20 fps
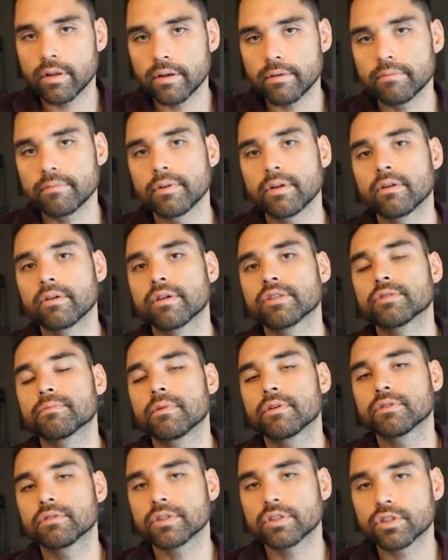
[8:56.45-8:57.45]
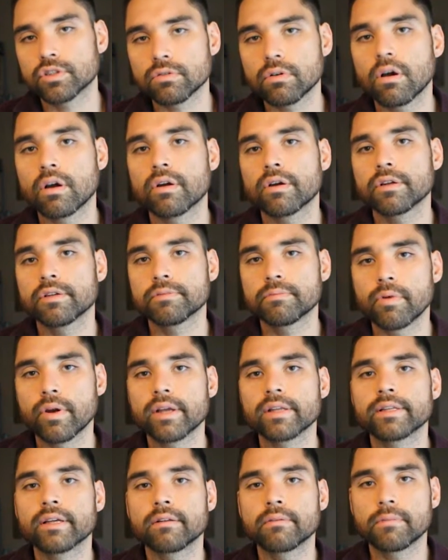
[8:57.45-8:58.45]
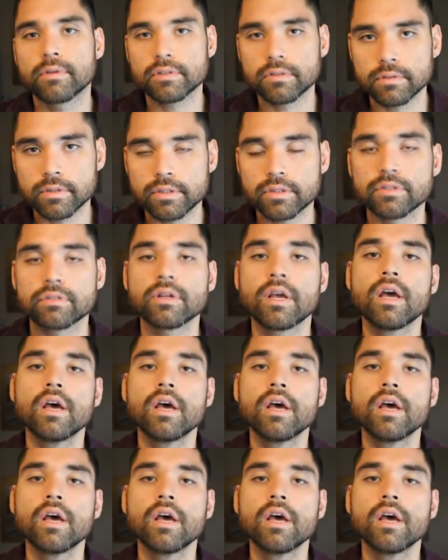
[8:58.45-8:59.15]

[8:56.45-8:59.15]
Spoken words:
and as your muscle gets stronger, you break it down the muscle tissue.